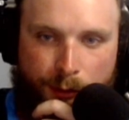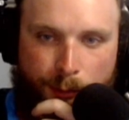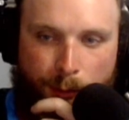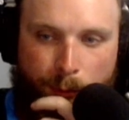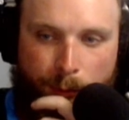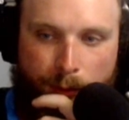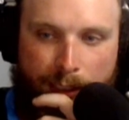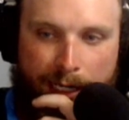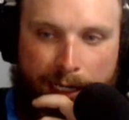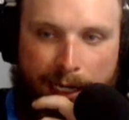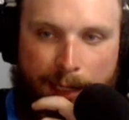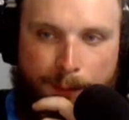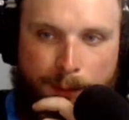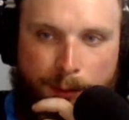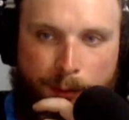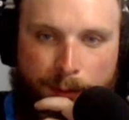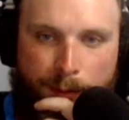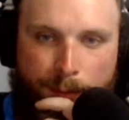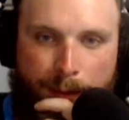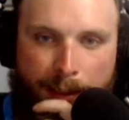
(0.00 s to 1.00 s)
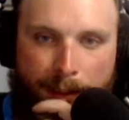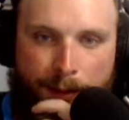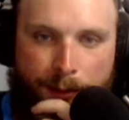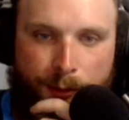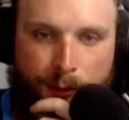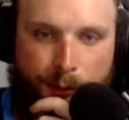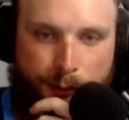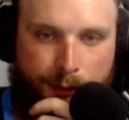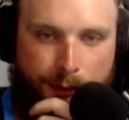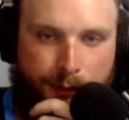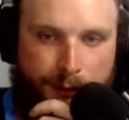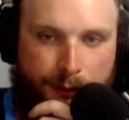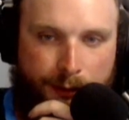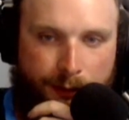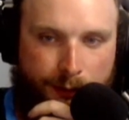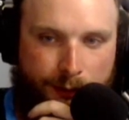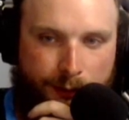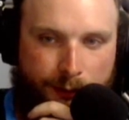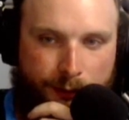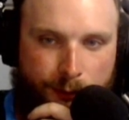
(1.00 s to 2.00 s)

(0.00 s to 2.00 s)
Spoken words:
but we're happy with power drill, I think.